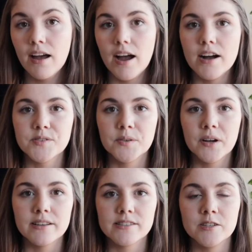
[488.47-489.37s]
I also
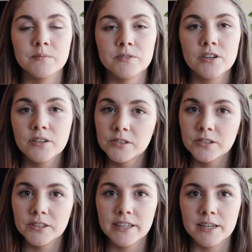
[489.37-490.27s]
got some
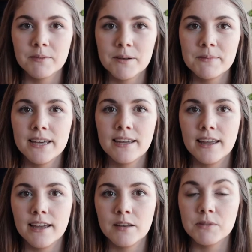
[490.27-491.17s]
tonkuro edamame
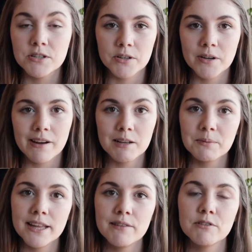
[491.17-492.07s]
and mitoyo
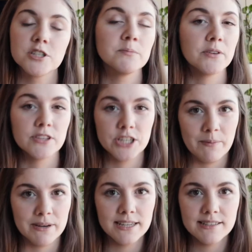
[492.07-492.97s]
eggplant, which are both
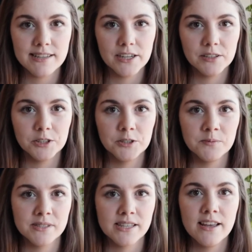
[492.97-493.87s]
Japanese
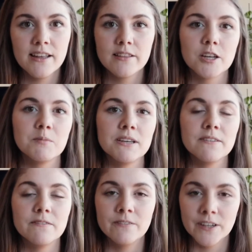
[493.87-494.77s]
heirlooms. They're going to be
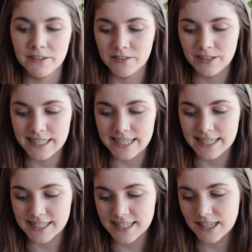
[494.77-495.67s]
very, very
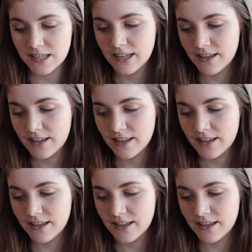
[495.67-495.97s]
tasty.